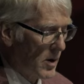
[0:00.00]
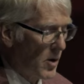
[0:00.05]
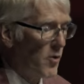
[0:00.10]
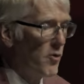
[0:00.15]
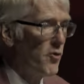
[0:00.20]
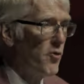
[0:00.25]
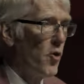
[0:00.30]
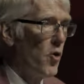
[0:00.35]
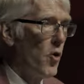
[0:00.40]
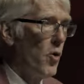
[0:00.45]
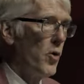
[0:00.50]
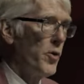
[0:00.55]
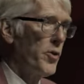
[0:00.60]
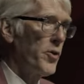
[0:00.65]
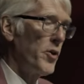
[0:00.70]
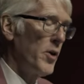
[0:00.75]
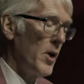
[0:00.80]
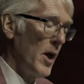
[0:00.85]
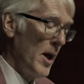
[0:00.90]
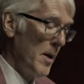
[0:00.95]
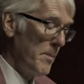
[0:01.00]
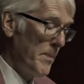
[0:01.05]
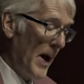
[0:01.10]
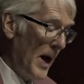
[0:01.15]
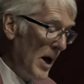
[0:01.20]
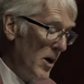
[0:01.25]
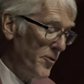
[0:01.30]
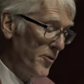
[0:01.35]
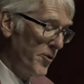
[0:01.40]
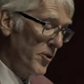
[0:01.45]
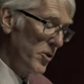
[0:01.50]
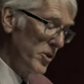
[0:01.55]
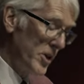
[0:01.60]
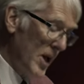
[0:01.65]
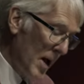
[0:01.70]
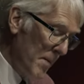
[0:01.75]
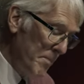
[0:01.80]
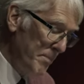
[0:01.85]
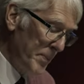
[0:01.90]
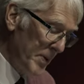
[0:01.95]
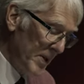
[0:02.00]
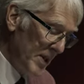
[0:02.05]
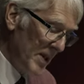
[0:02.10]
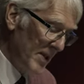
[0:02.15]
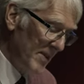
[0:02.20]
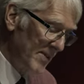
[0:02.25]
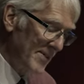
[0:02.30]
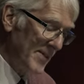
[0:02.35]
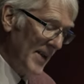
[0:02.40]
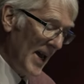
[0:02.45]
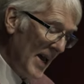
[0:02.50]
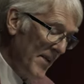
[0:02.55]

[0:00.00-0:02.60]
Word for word: Fourth, powerful companies